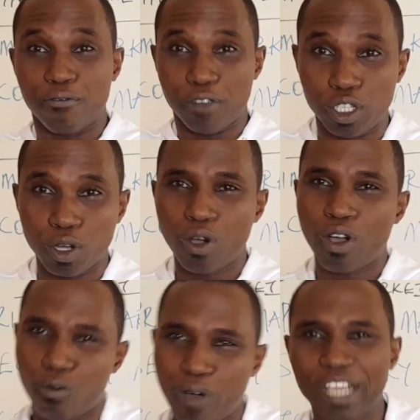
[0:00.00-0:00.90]
video
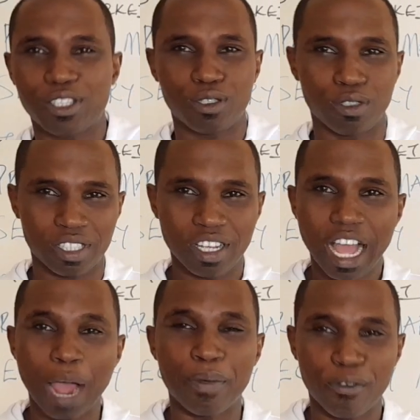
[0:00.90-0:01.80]
on why you should.
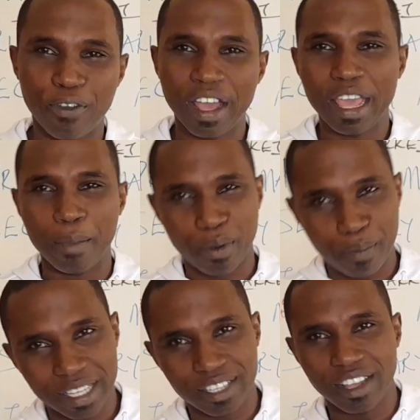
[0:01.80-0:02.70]
I prefer a
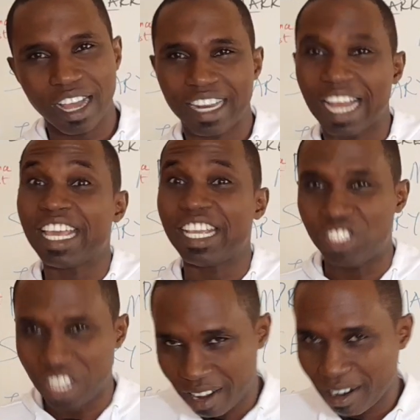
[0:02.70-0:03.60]
property lawyer than a
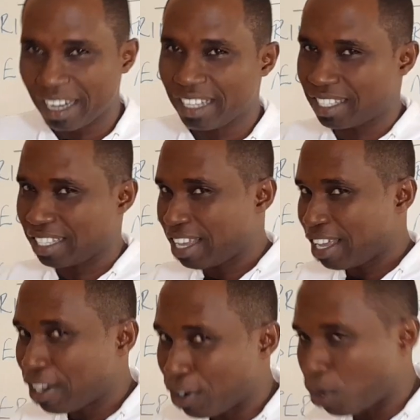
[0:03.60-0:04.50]
generalist
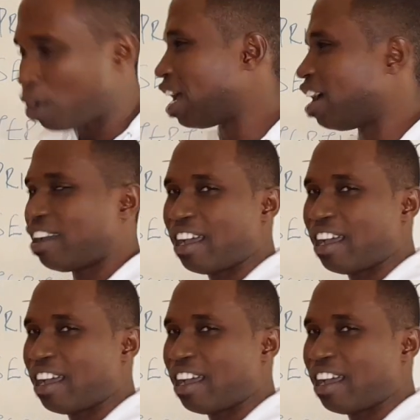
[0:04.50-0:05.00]
lawyer.